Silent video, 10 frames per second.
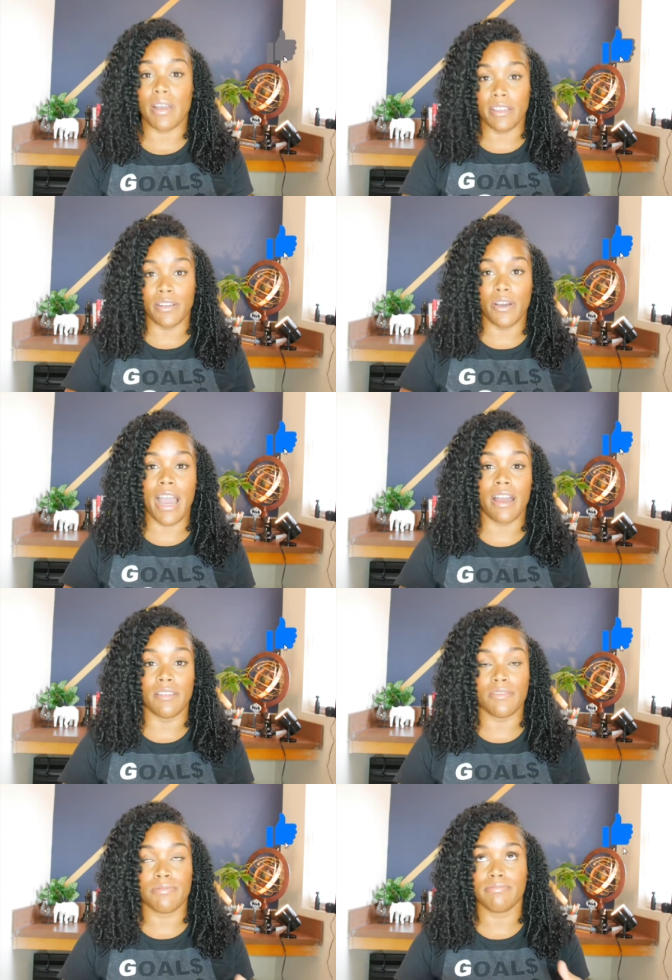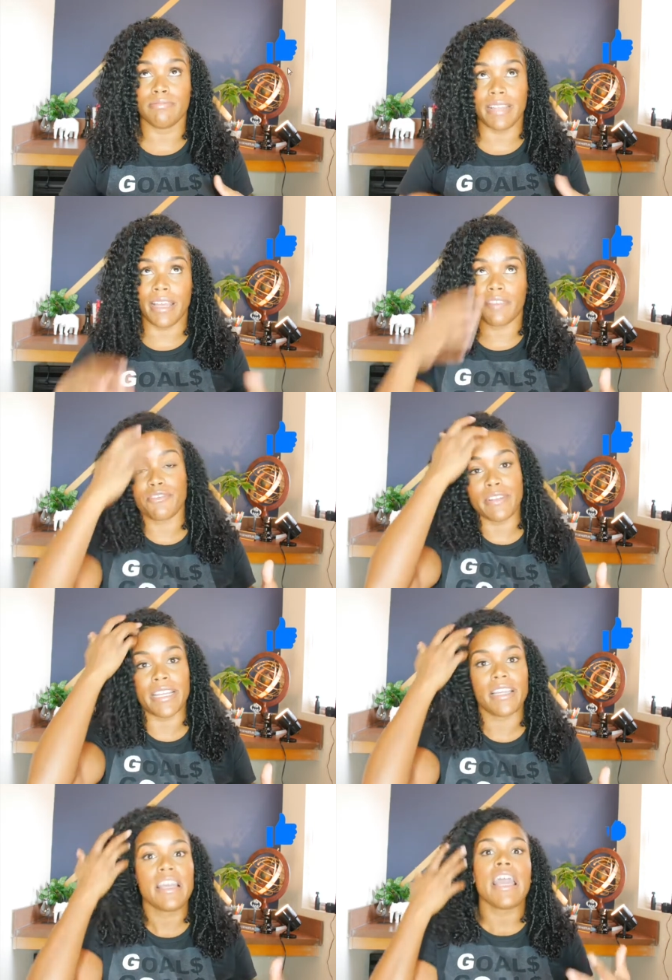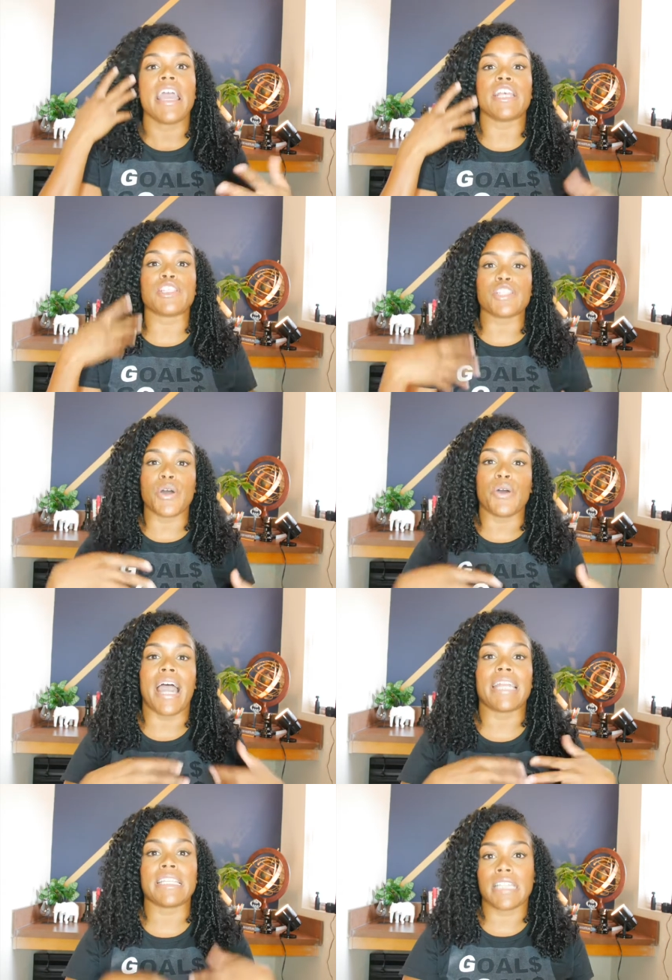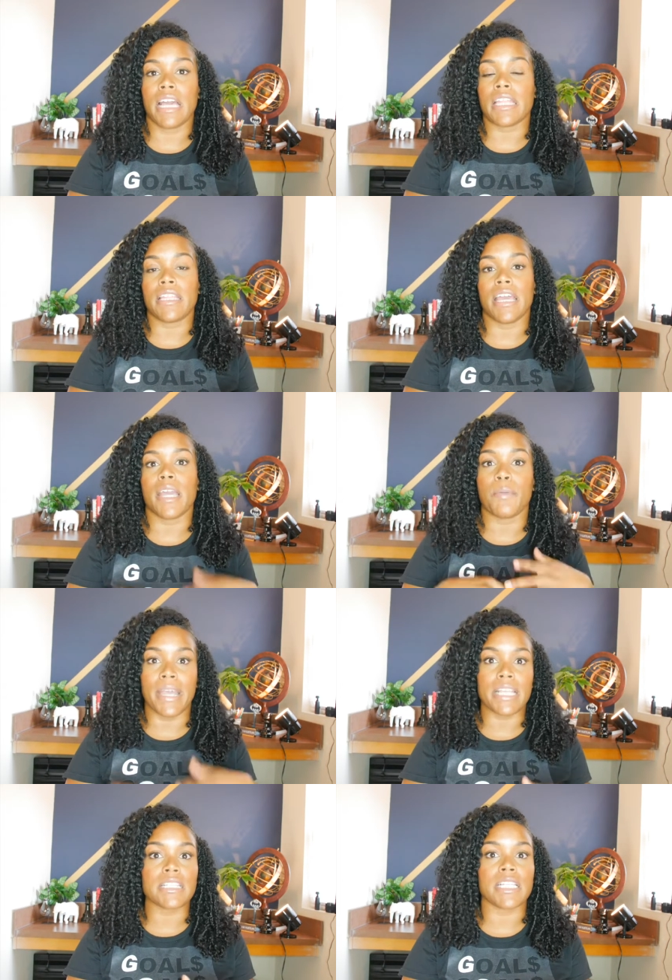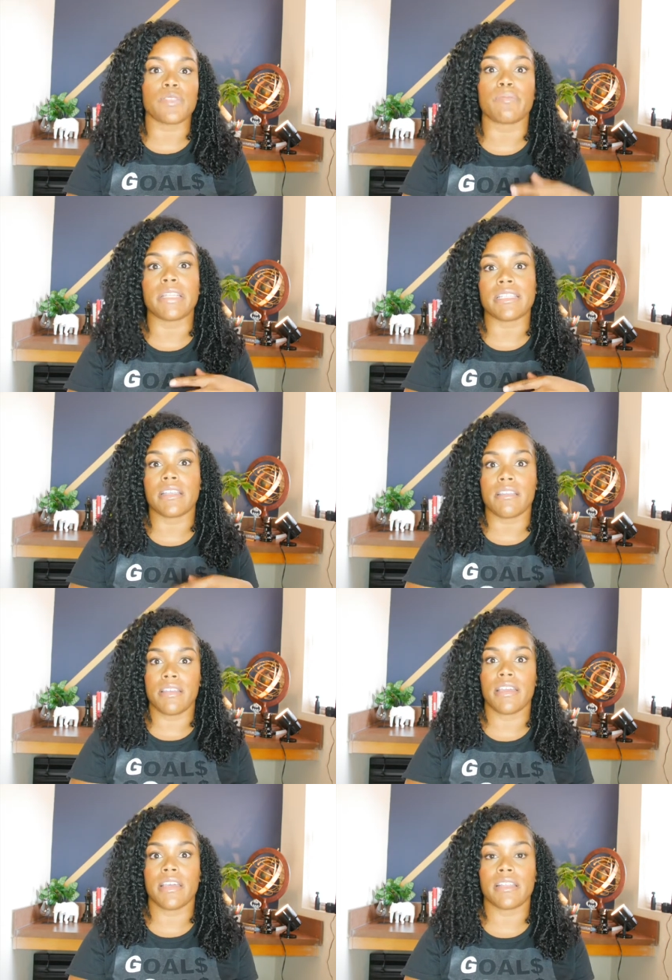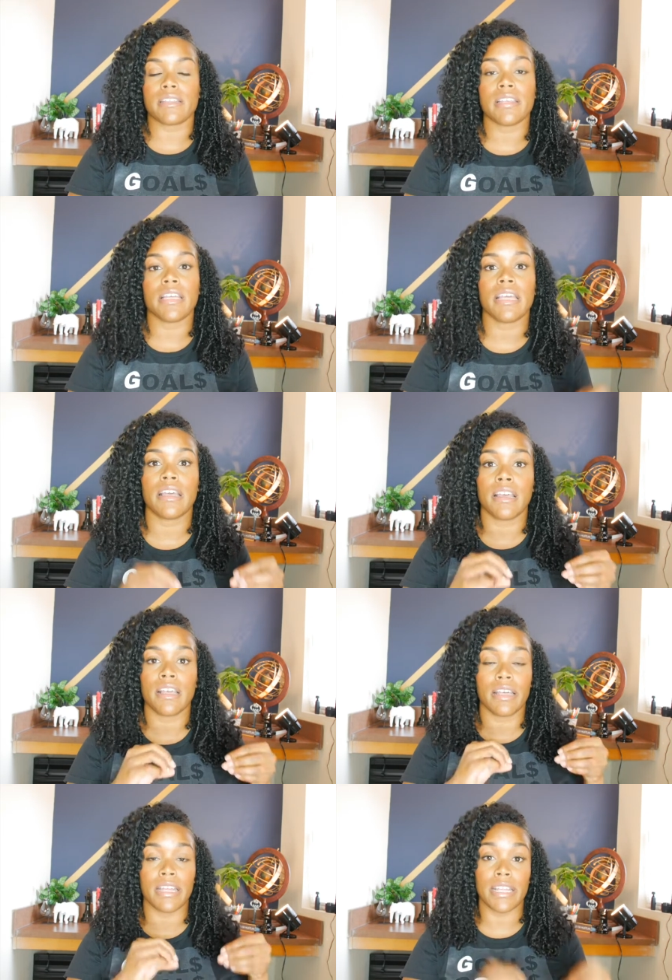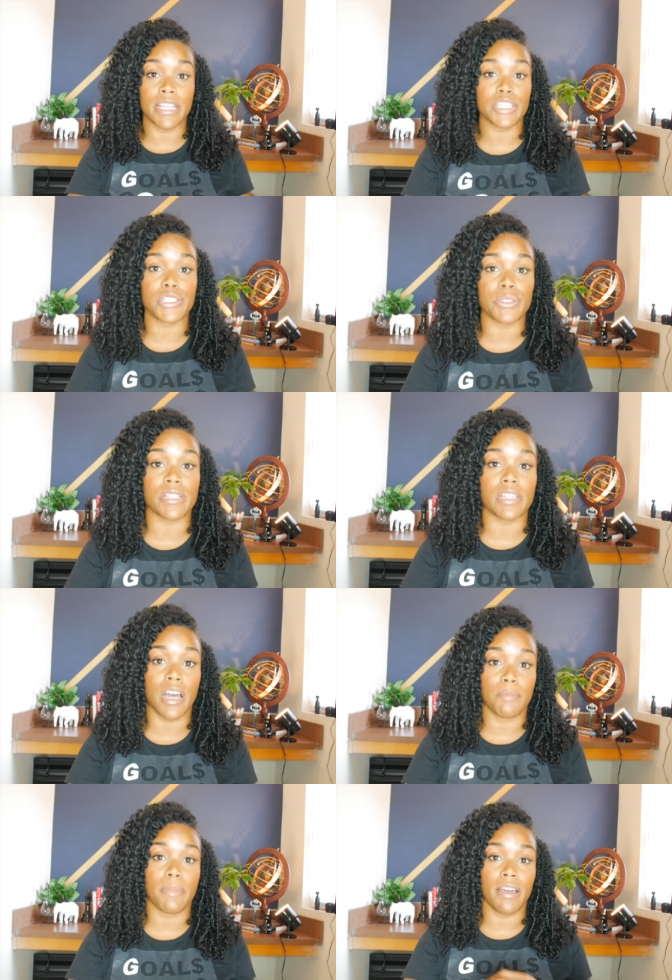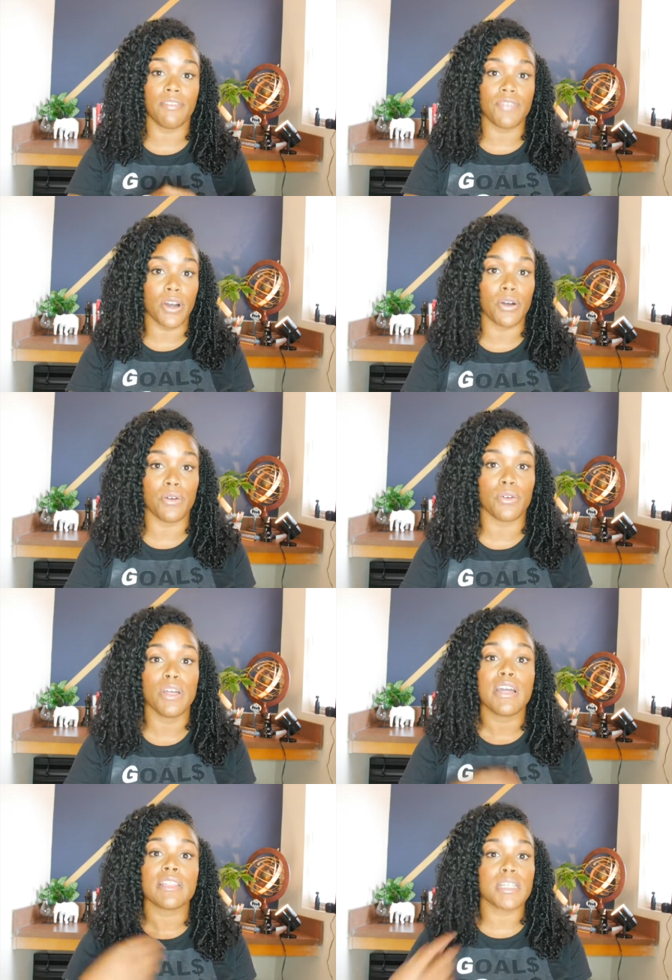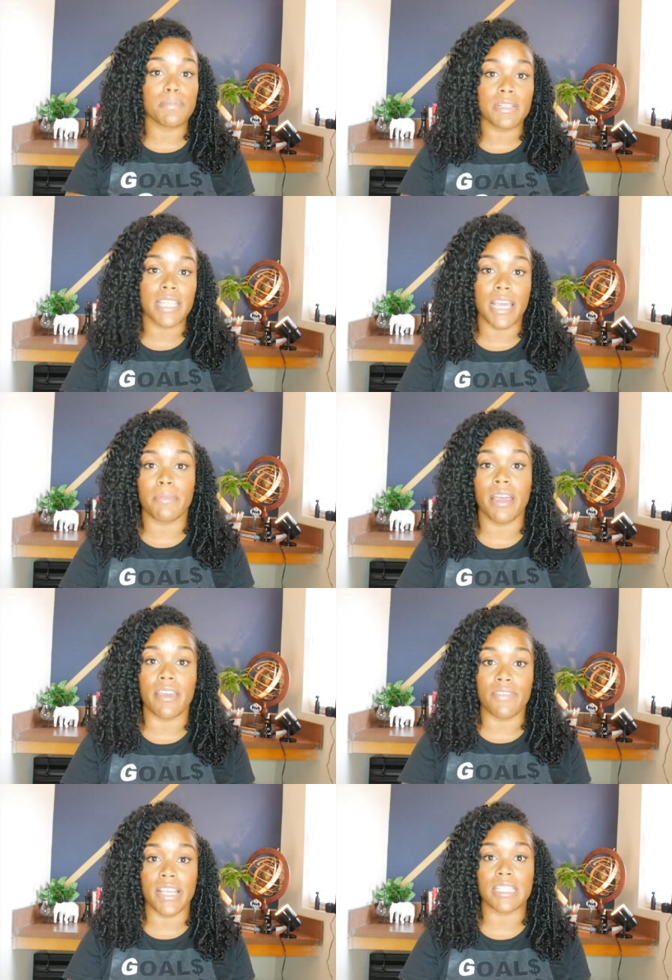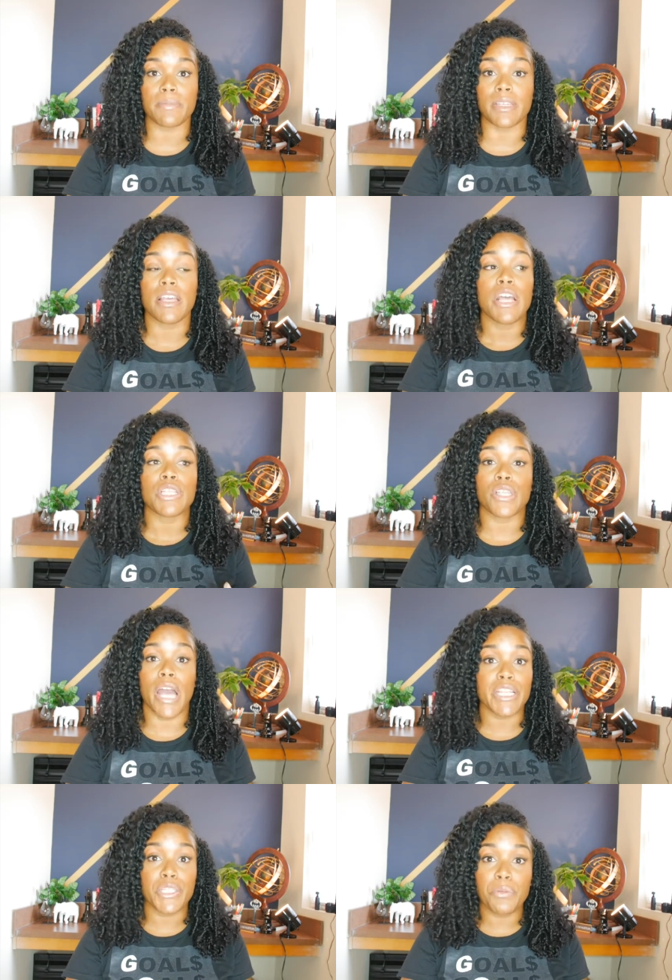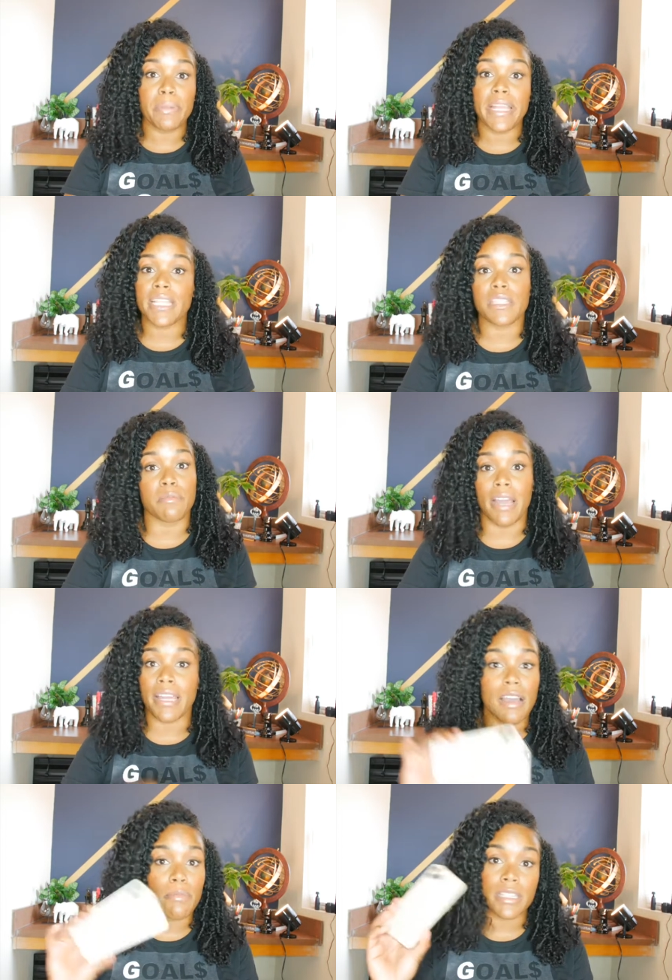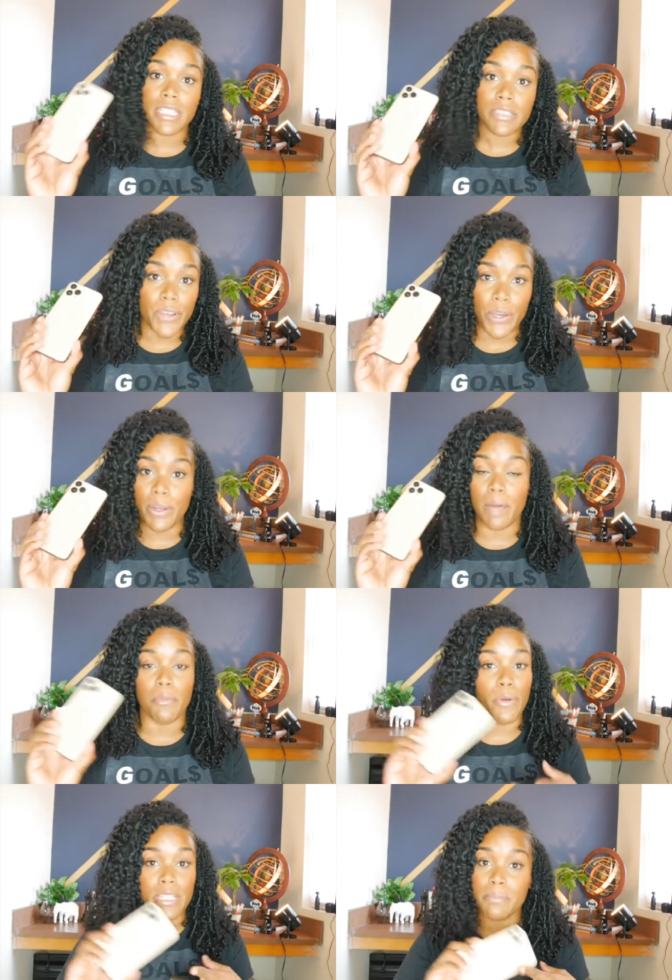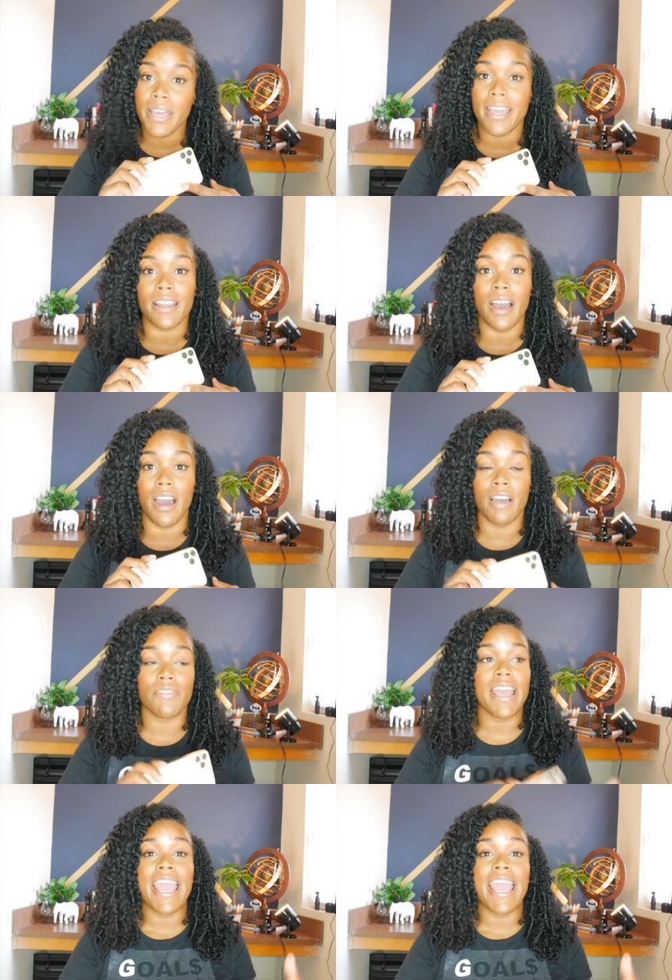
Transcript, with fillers: you know, out of like free. And so I decided that it makes sense for me to get insurance on my phone to protect my investment. So I do plan to ride out with this phone. I'm going to pay it off